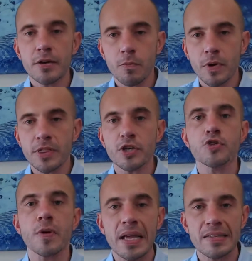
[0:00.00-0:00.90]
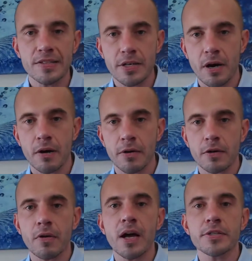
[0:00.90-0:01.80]
what the trends are
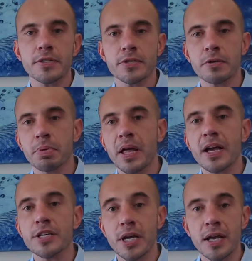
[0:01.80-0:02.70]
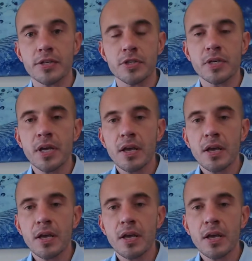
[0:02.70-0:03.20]
across their supply chains